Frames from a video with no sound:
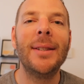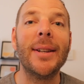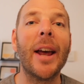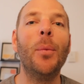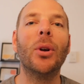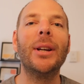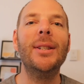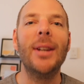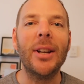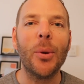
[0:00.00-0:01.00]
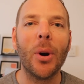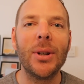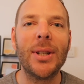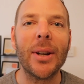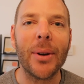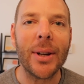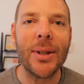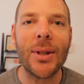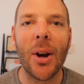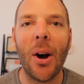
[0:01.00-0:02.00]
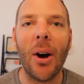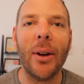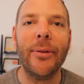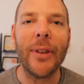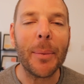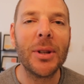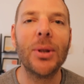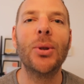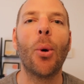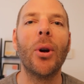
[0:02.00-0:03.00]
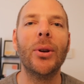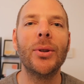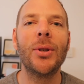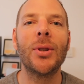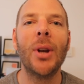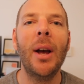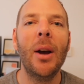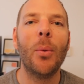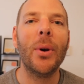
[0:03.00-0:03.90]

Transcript: Today we'll continue our series on Figma tutorials